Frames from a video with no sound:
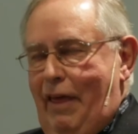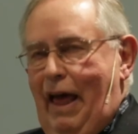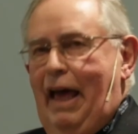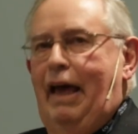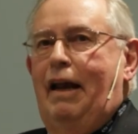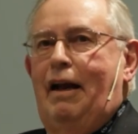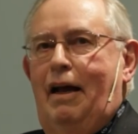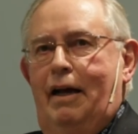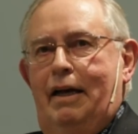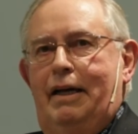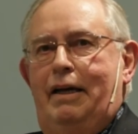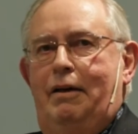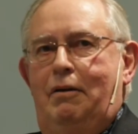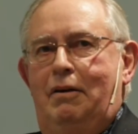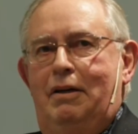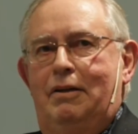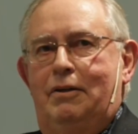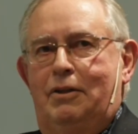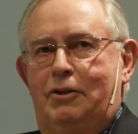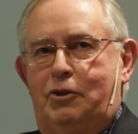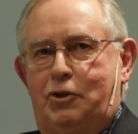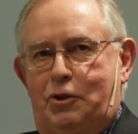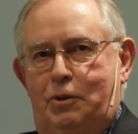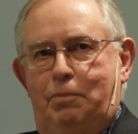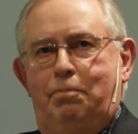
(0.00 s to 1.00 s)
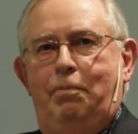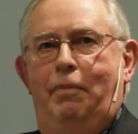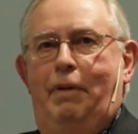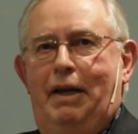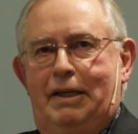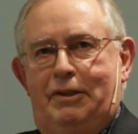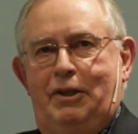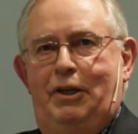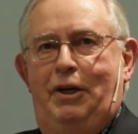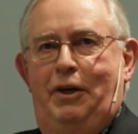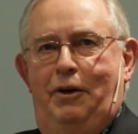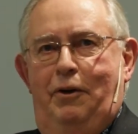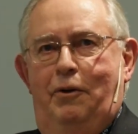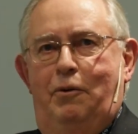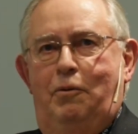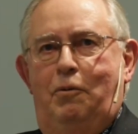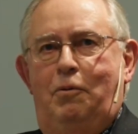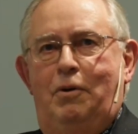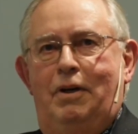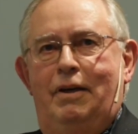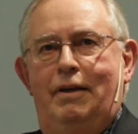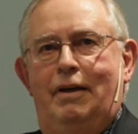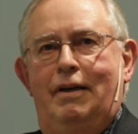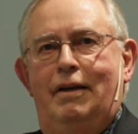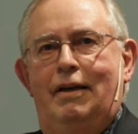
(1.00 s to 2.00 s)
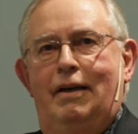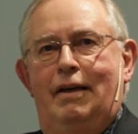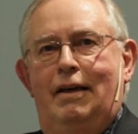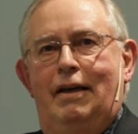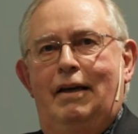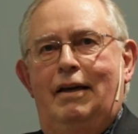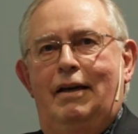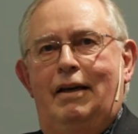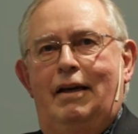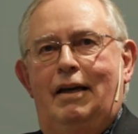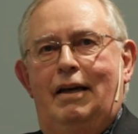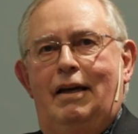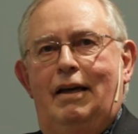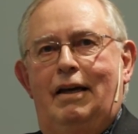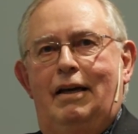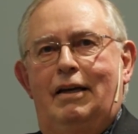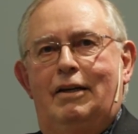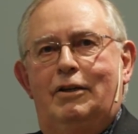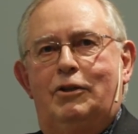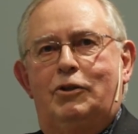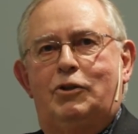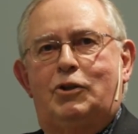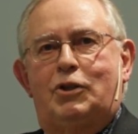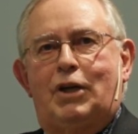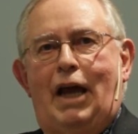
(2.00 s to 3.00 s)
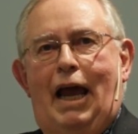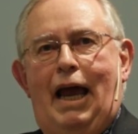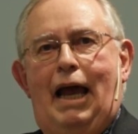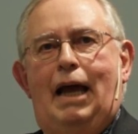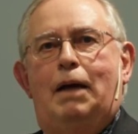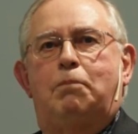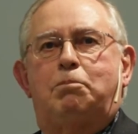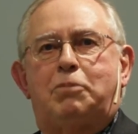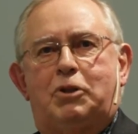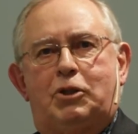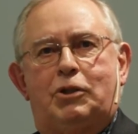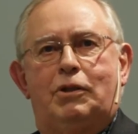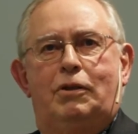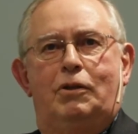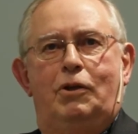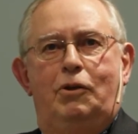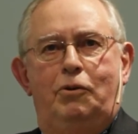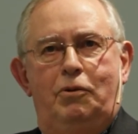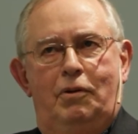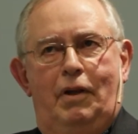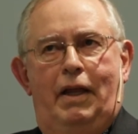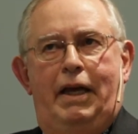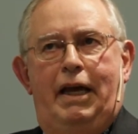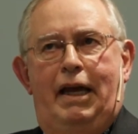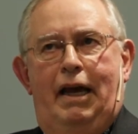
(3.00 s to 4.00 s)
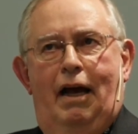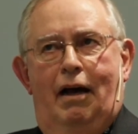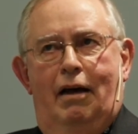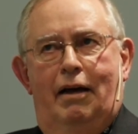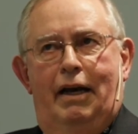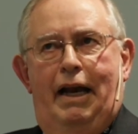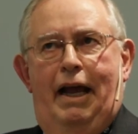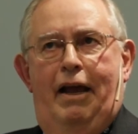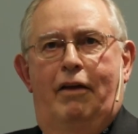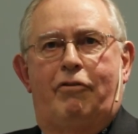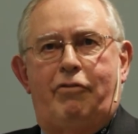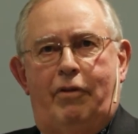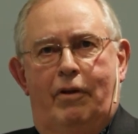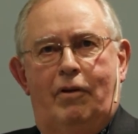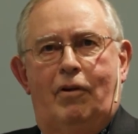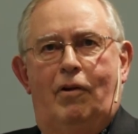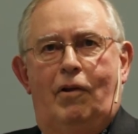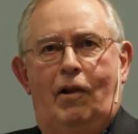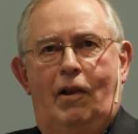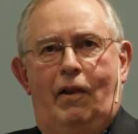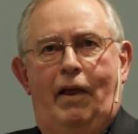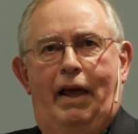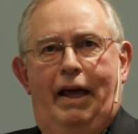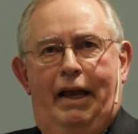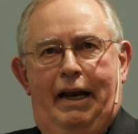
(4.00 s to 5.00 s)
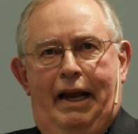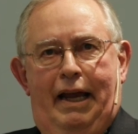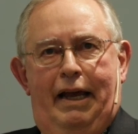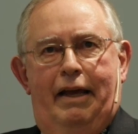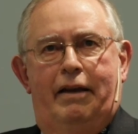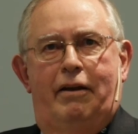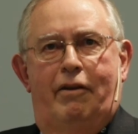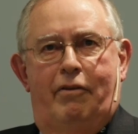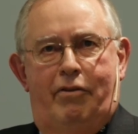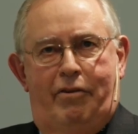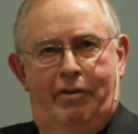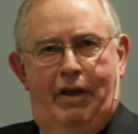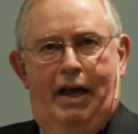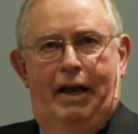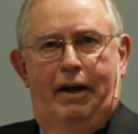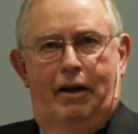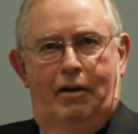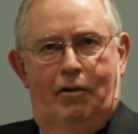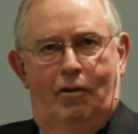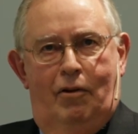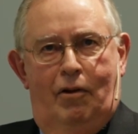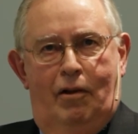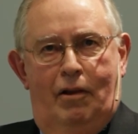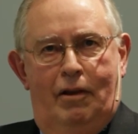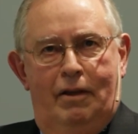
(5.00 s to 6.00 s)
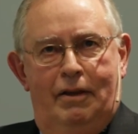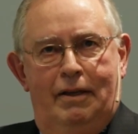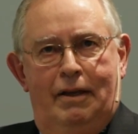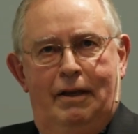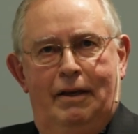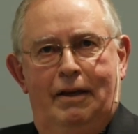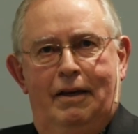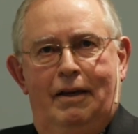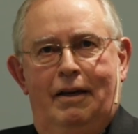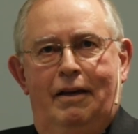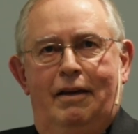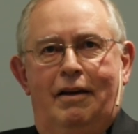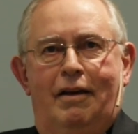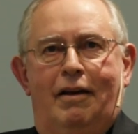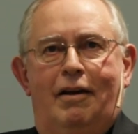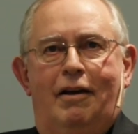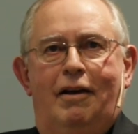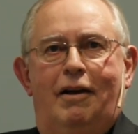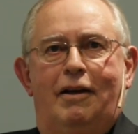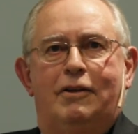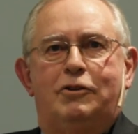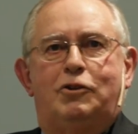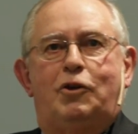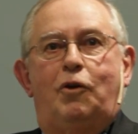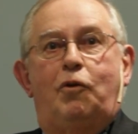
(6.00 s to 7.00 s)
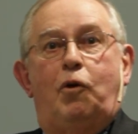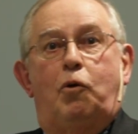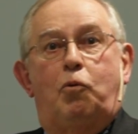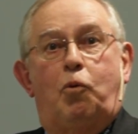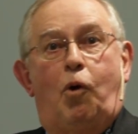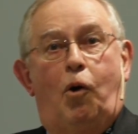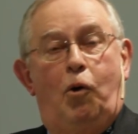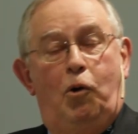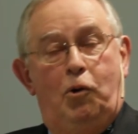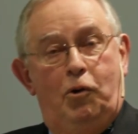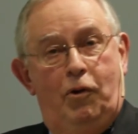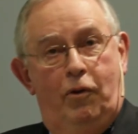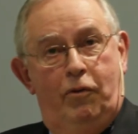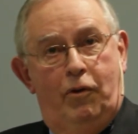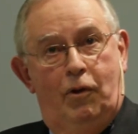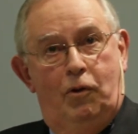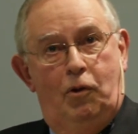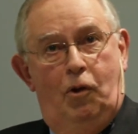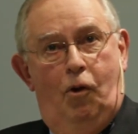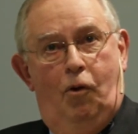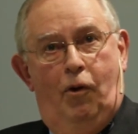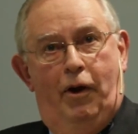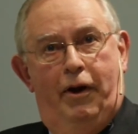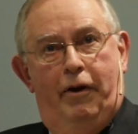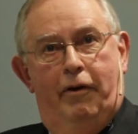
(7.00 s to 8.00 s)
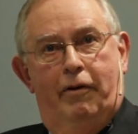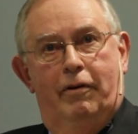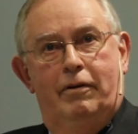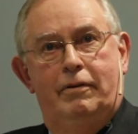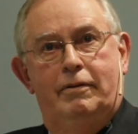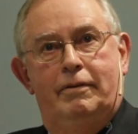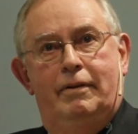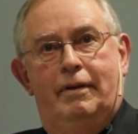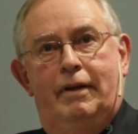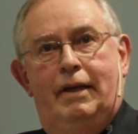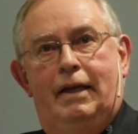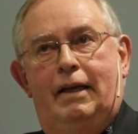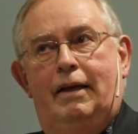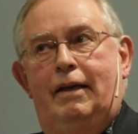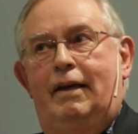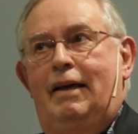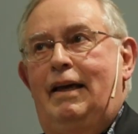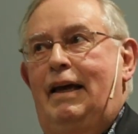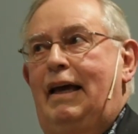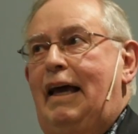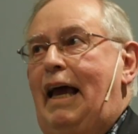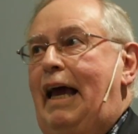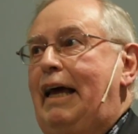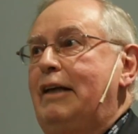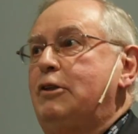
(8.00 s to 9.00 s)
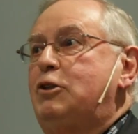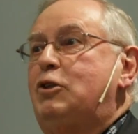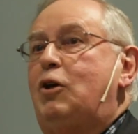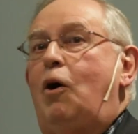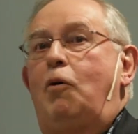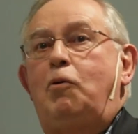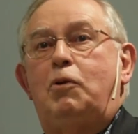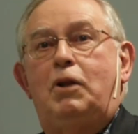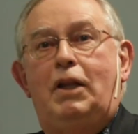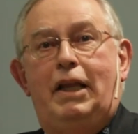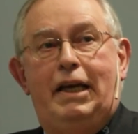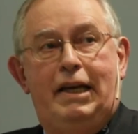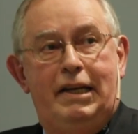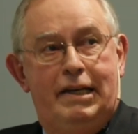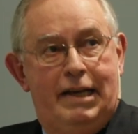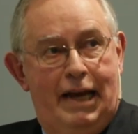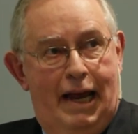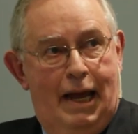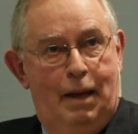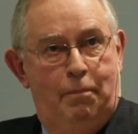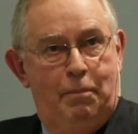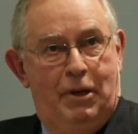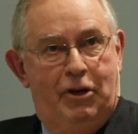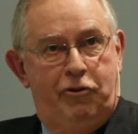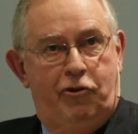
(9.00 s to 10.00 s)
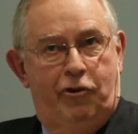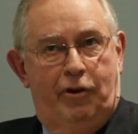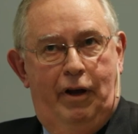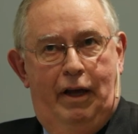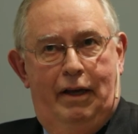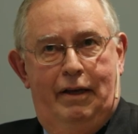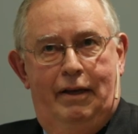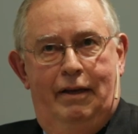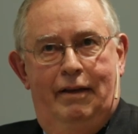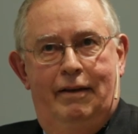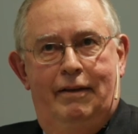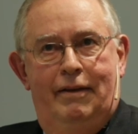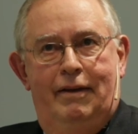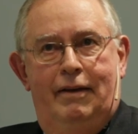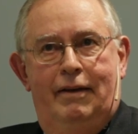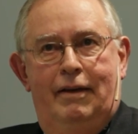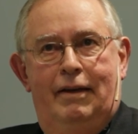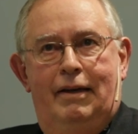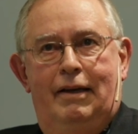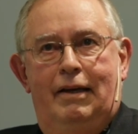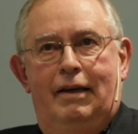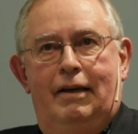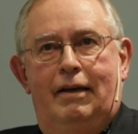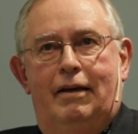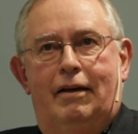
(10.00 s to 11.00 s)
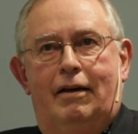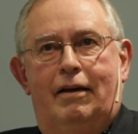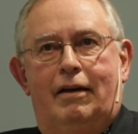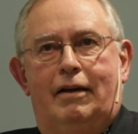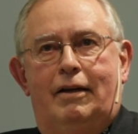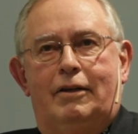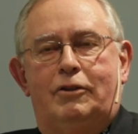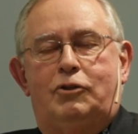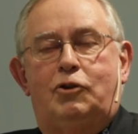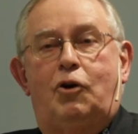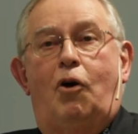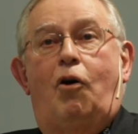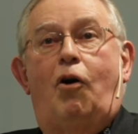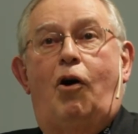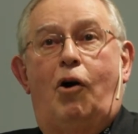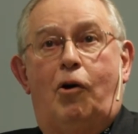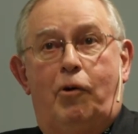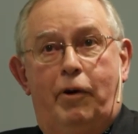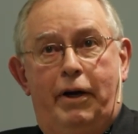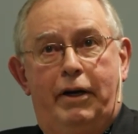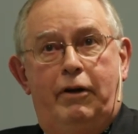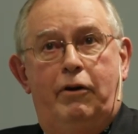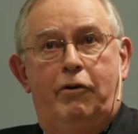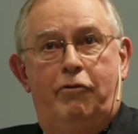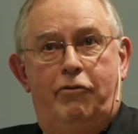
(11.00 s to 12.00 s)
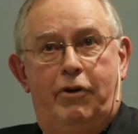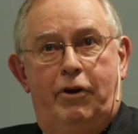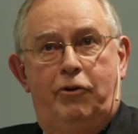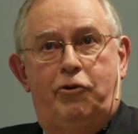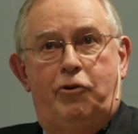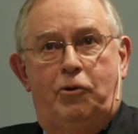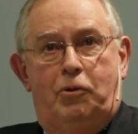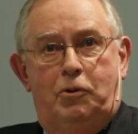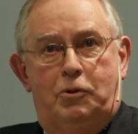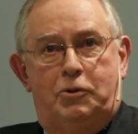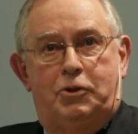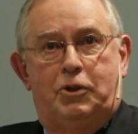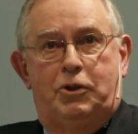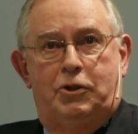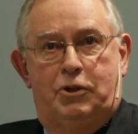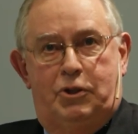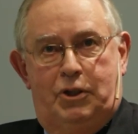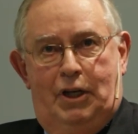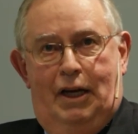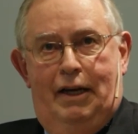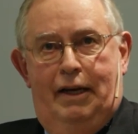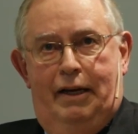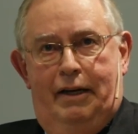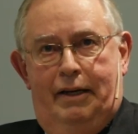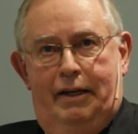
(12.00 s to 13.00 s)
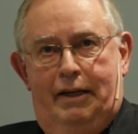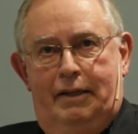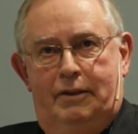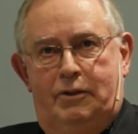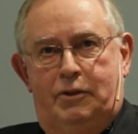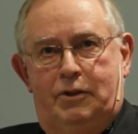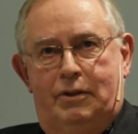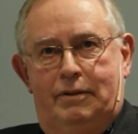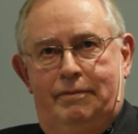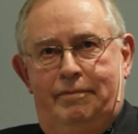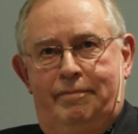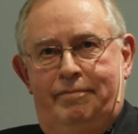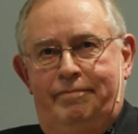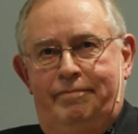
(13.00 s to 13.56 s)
that, I submit to you, is absolutely unethical and antithetical to the role of the lawyer and totally damaging to our individual societies.